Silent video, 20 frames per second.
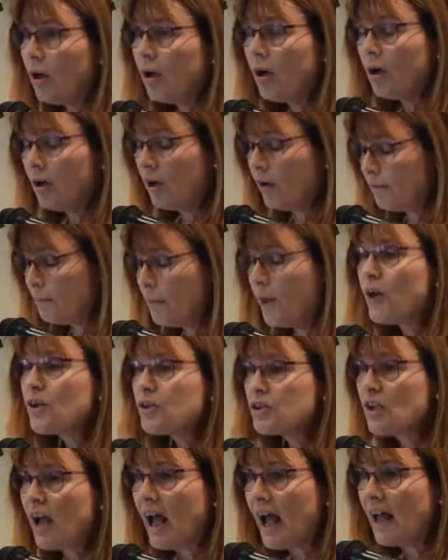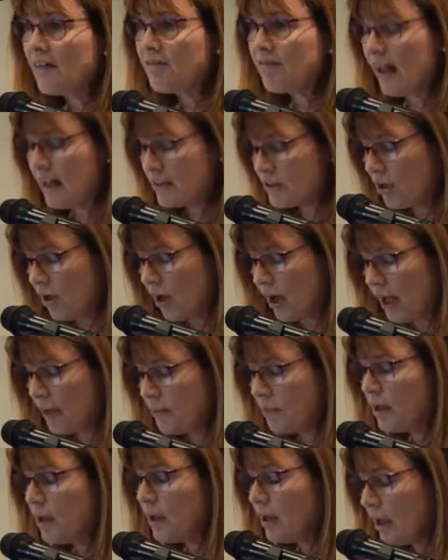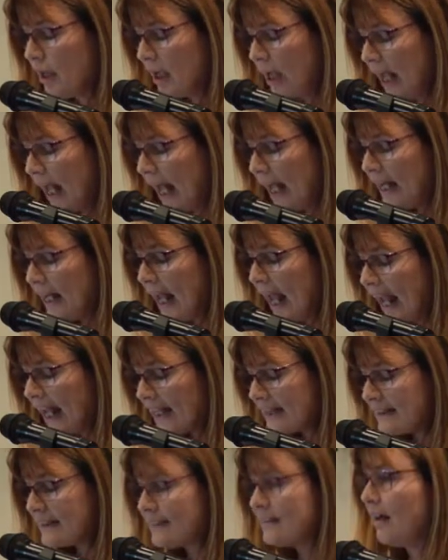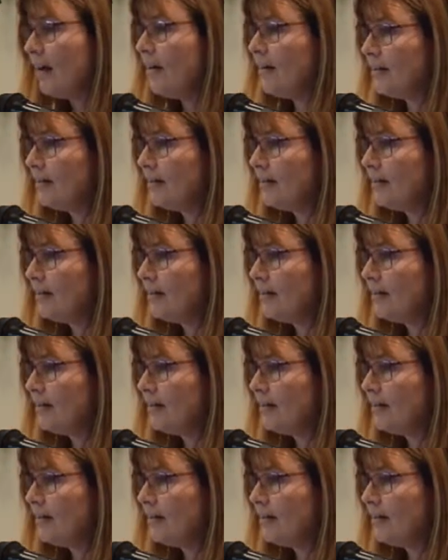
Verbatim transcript: of Persia at that time. And Esther